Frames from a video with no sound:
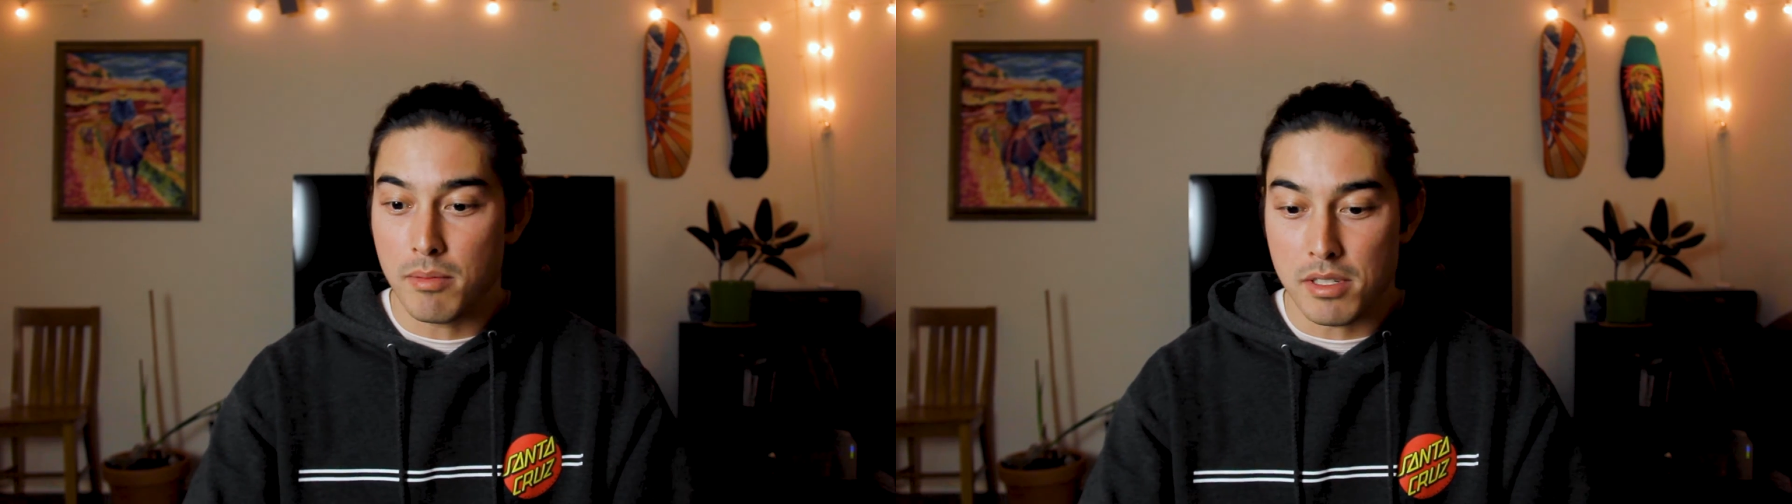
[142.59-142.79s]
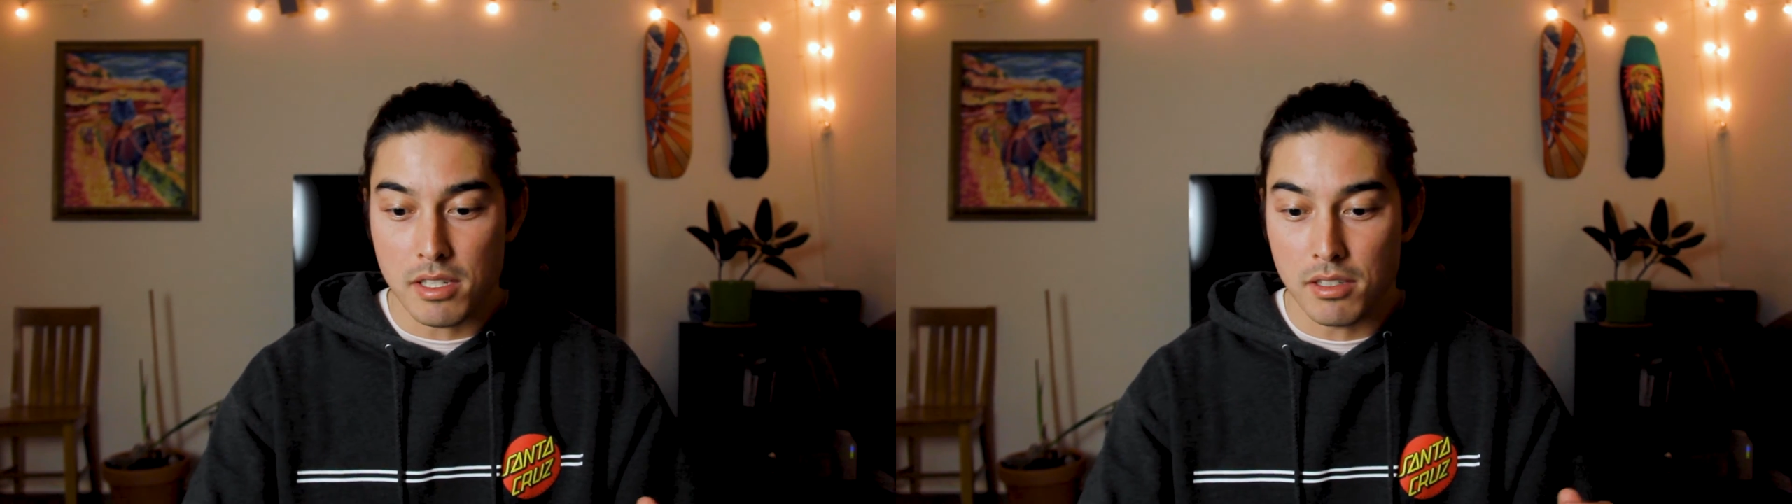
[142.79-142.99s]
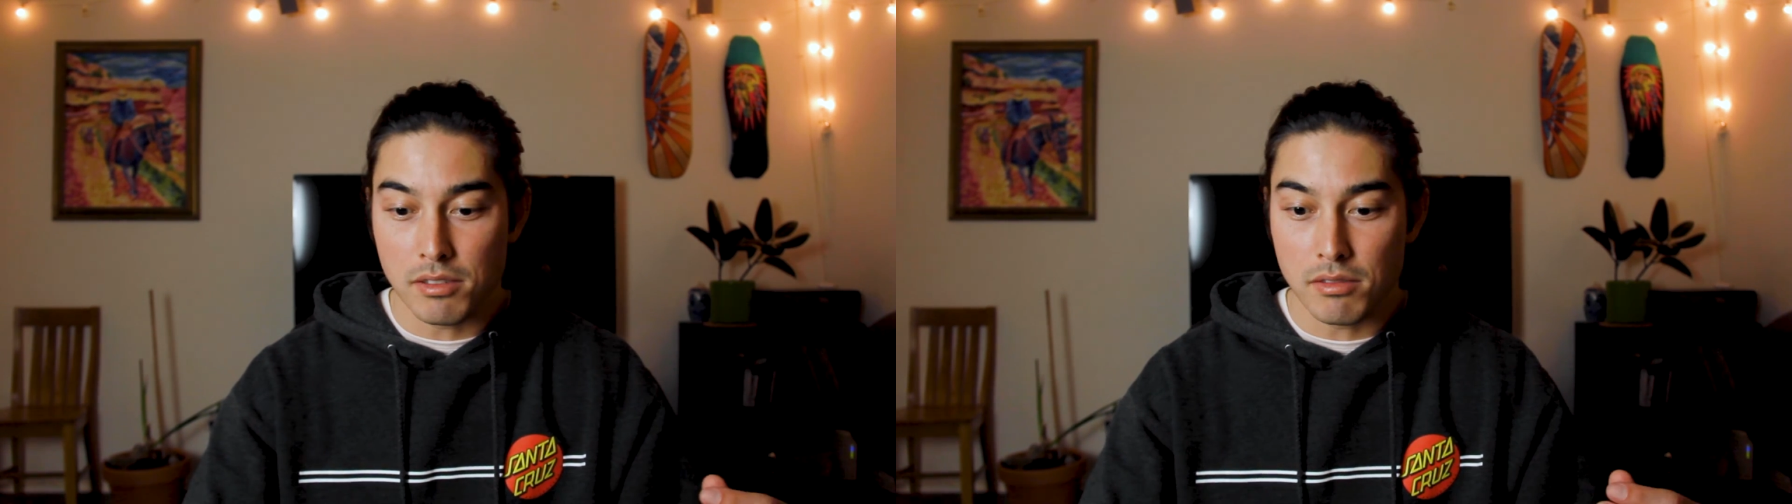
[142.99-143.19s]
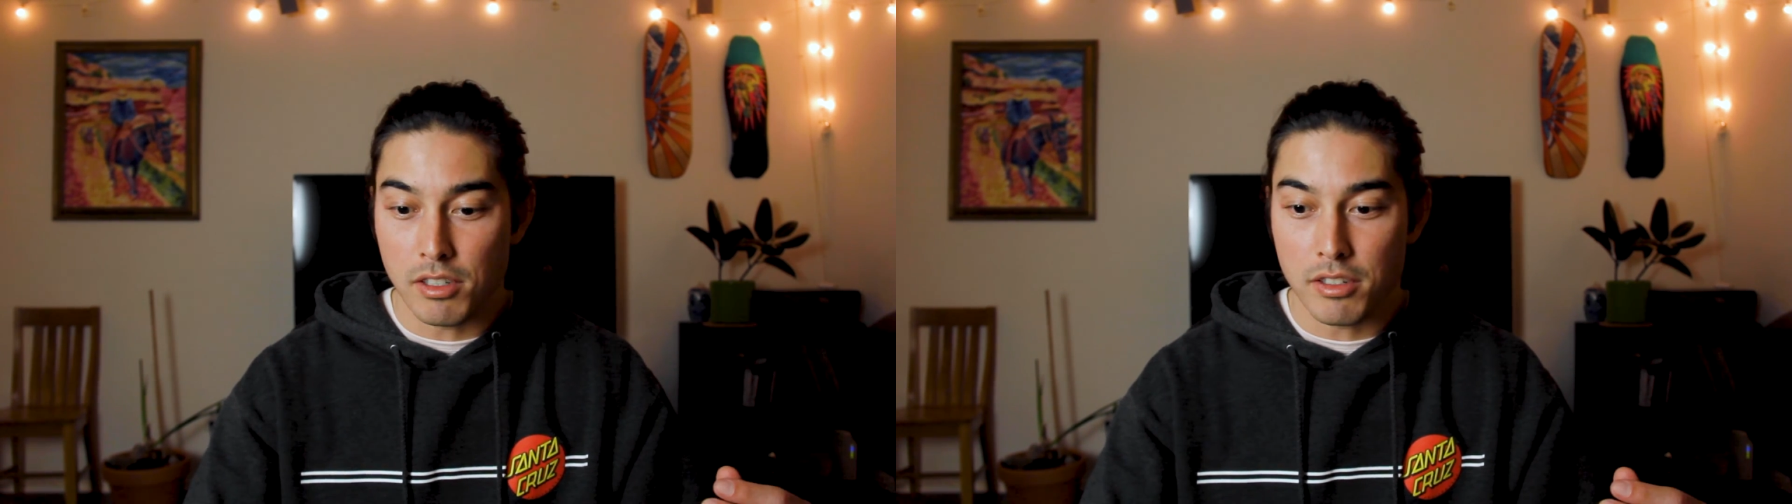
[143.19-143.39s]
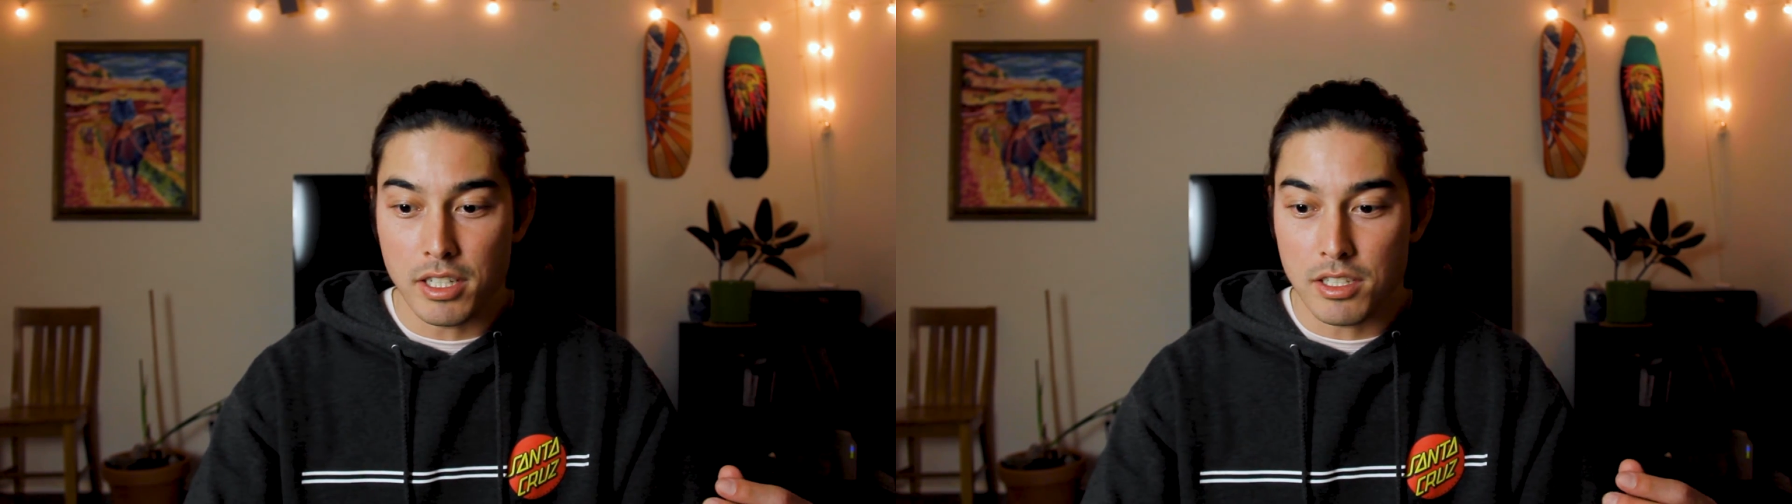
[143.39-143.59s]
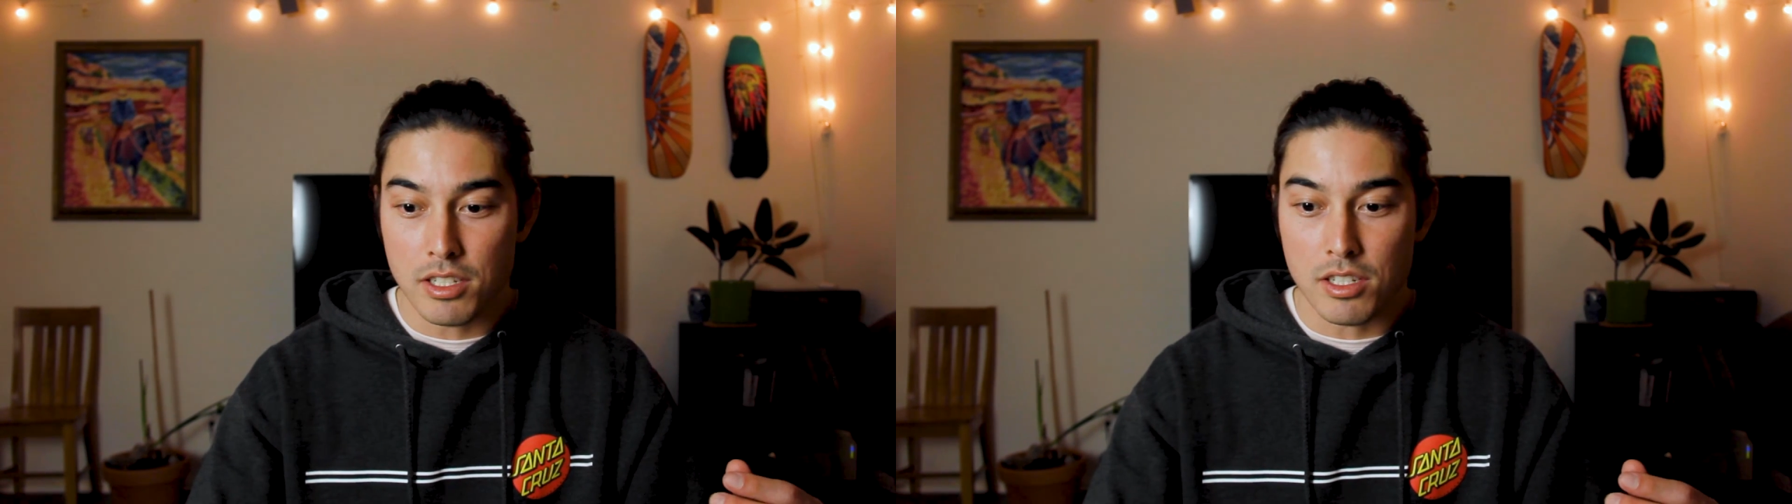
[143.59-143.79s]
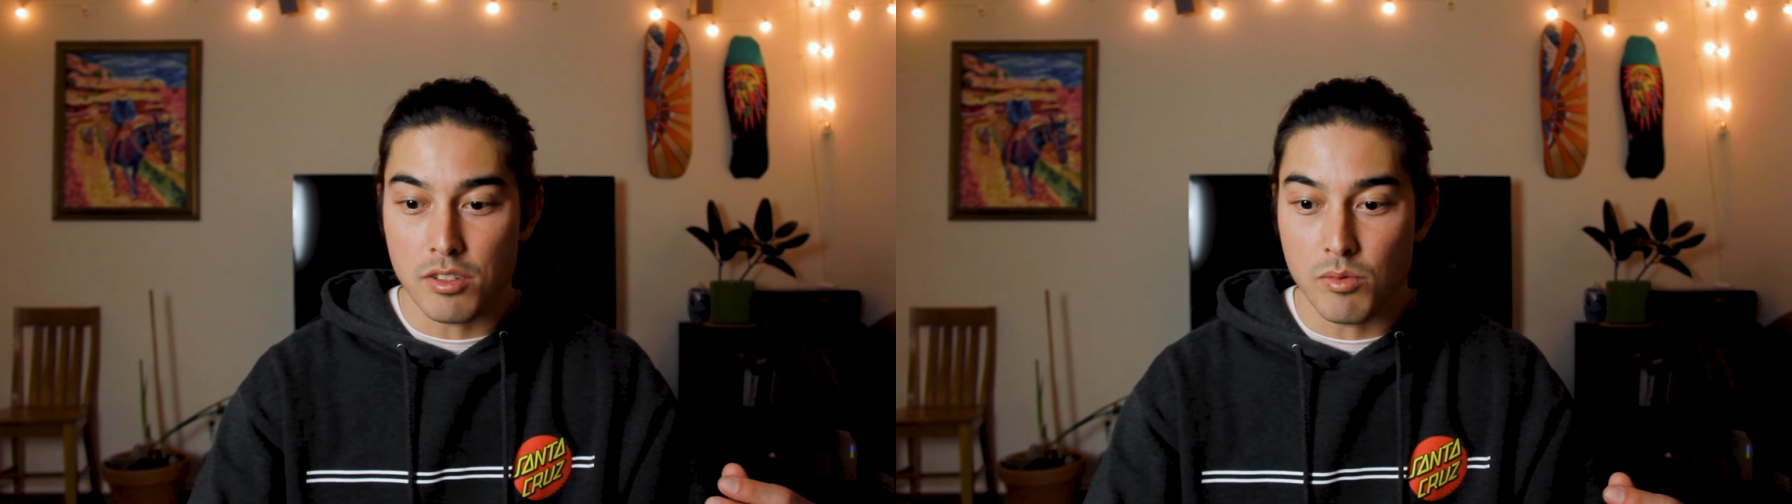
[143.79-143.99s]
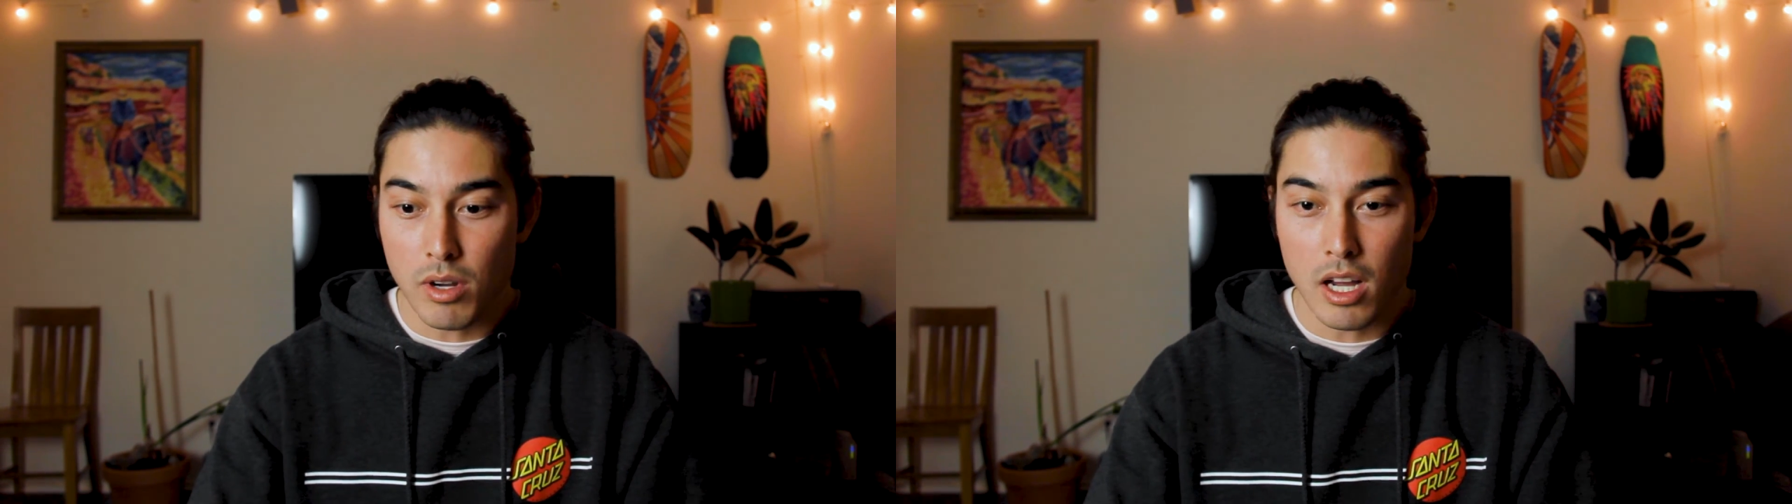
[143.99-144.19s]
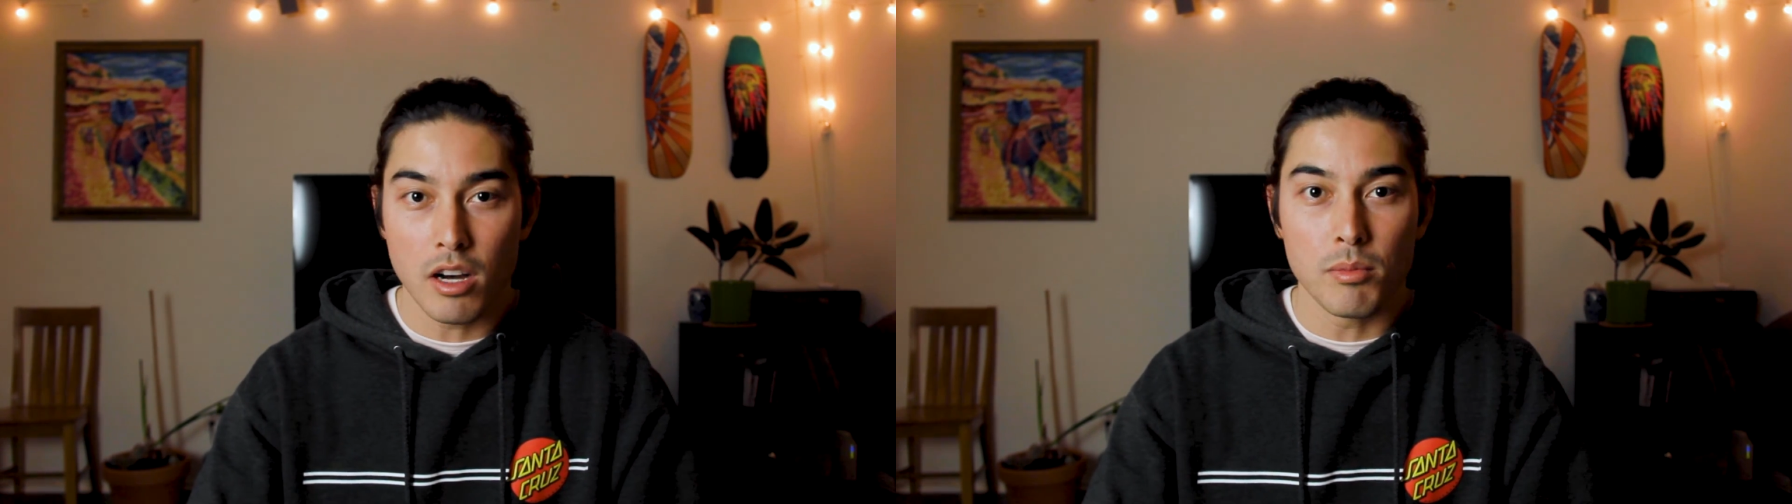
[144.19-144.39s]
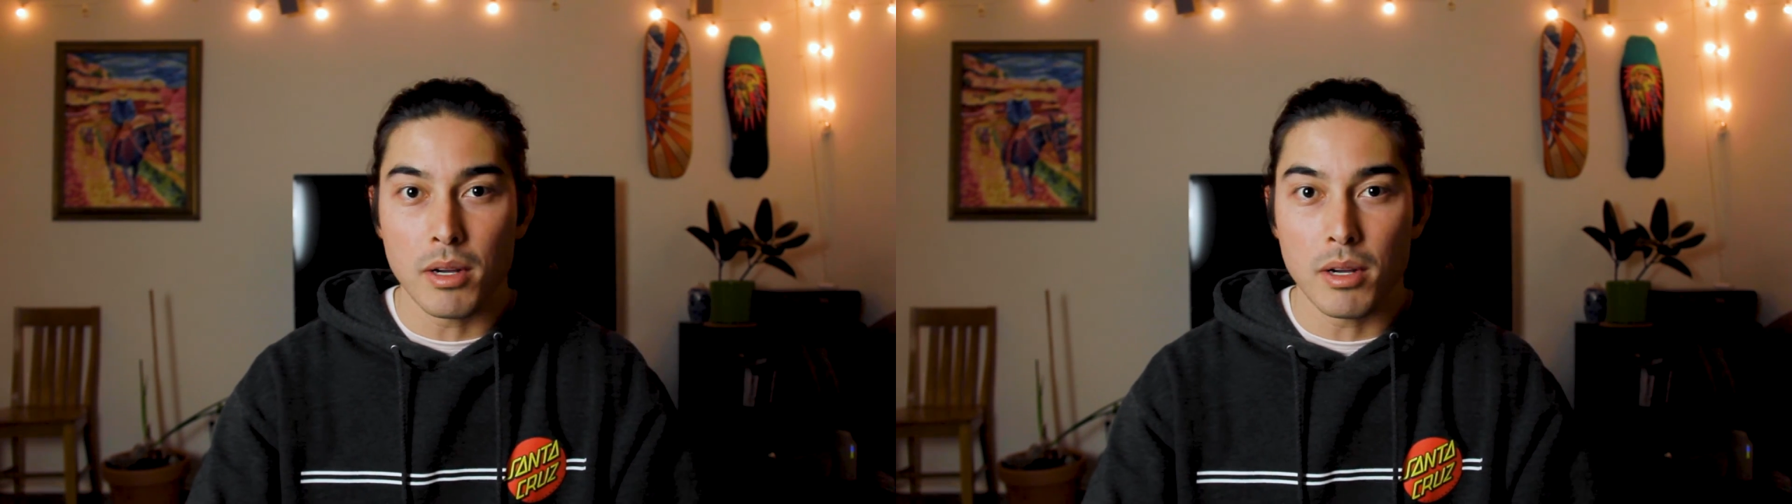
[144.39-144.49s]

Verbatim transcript: I'm still learning just as well,